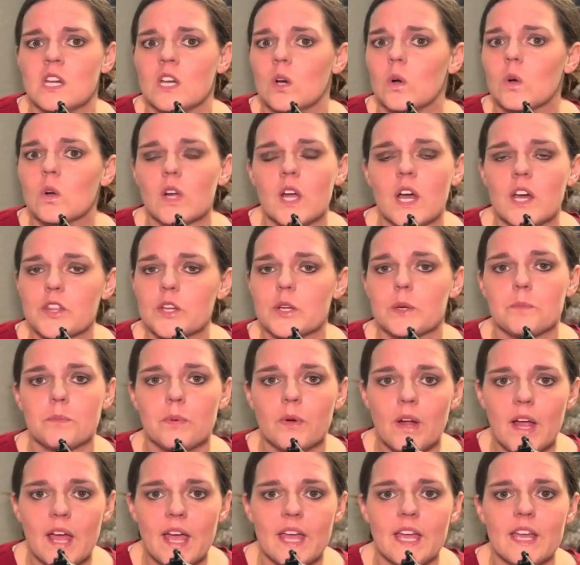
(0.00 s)
or other
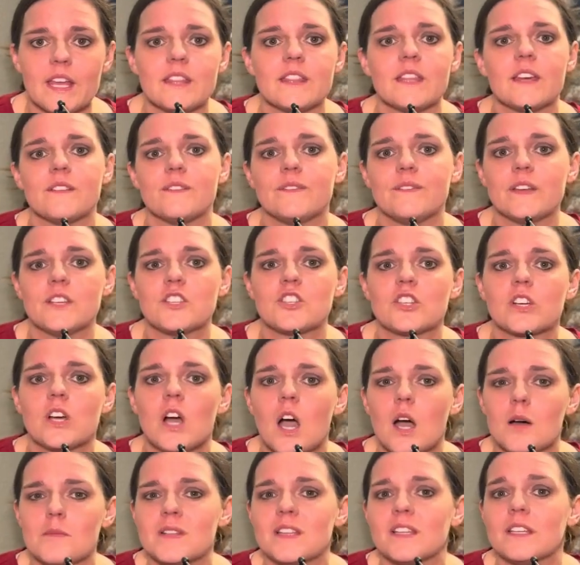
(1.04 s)
prey that fish
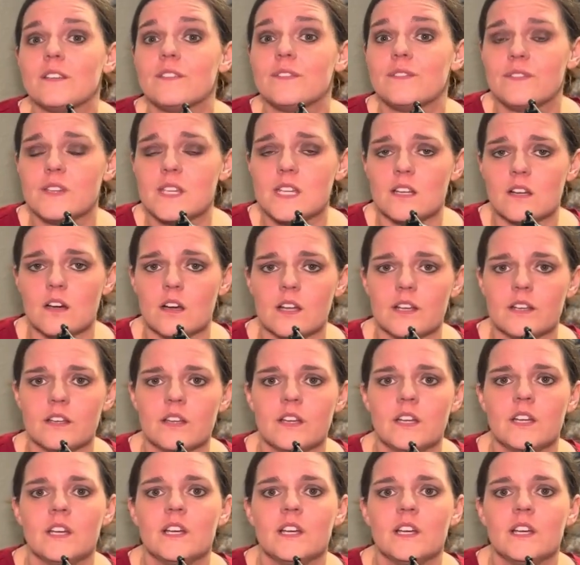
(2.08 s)
commonly feed on.